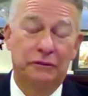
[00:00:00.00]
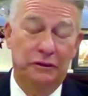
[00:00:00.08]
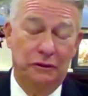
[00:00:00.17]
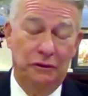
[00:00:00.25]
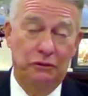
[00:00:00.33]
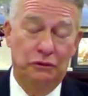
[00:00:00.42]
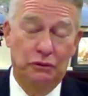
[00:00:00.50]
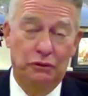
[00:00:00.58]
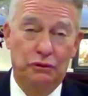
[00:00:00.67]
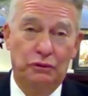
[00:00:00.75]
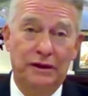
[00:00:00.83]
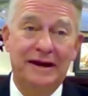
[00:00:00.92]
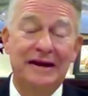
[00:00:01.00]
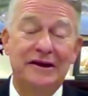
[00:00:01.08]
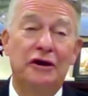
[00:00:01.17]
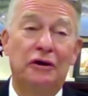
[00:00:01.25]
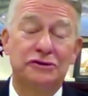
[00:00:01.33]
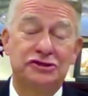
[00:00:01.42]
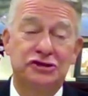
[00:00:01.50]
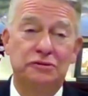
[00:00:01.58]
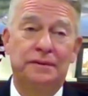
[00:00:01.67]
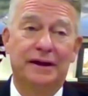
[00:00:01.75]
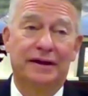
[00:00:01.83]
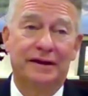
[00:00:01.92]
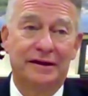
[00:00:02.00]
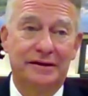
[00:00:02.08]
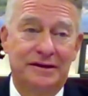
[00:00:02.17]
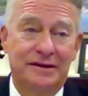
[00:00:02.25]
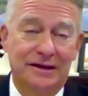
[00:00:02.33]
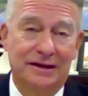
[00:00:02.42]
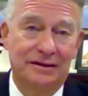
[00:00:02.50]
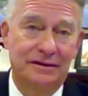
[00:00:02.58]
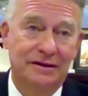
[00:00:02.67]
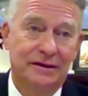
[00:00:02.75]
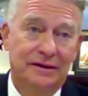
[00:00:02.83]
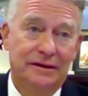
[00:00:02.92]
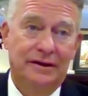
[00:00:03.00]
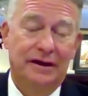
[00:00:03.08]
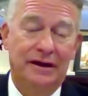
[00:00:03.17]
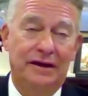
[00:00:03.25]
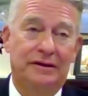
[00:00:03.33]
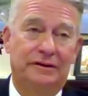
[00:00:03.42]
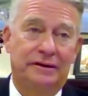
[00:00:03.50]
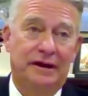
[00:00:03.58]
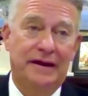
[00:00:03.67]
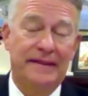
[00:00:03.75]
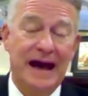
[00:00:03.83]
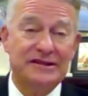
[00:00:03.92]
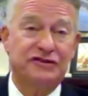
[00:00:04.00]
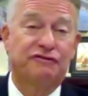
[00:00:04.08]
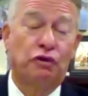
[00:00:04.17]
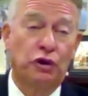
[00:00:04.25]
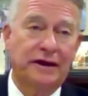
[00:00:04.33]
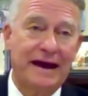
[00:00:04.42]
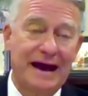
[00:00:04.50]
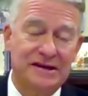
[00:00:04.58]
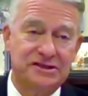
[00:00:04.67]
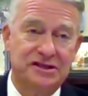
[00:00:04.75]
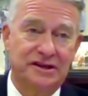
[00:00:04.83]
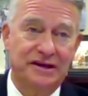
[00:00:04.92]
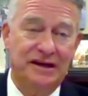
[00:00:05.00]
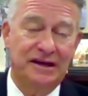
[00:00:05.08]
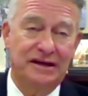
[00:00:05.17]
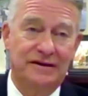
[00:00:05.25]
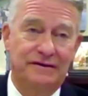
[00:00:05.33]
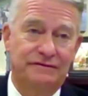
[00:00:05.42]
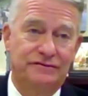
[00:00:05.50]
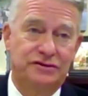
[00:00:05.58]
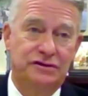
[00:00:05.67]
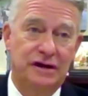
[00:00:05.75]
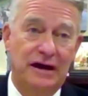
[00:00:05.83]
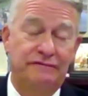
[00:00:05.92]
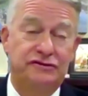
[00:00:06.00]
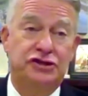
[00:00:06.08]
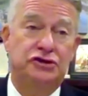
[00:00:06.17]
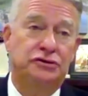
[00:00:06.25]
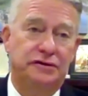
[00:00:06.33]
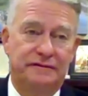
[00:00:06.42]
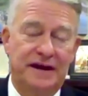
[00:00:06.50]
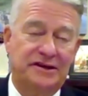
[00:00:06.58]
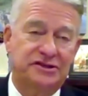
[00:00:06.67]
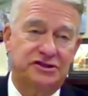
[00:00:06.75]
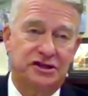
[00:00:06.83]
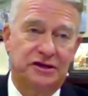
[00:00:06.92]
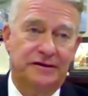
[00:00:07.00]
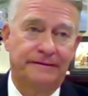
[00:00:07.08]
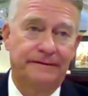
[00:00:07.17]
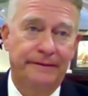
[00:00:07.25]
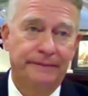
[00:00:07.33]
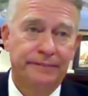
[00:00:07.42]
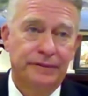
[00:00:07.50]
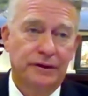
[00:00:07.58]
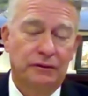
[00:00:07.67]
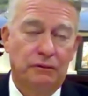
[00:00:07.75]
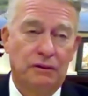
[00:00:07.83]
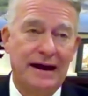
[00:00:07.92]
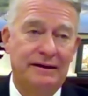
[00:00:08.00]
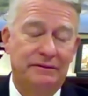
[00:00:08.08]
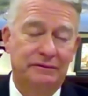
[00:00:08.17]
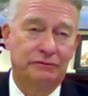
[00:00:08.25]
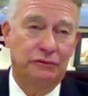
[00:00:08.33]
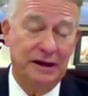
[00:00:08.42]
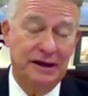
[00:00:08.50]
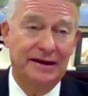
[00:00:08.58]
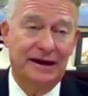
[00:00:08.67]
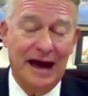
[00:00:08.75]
Well, we didn't know it was $2 billion until, and that's a forecast to the end of June of next year, right?